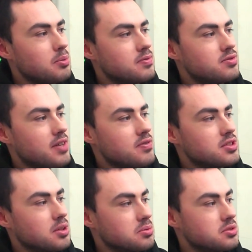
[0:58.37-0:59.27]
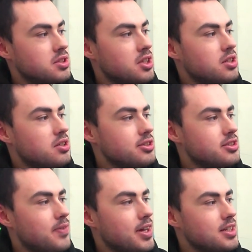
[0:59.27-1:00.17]
with great results.
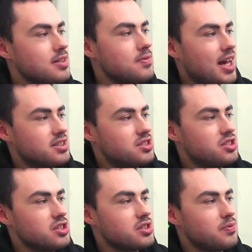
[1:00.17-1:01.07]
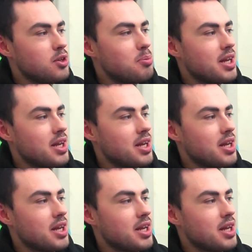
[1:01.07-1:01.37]
Cost effective as just a few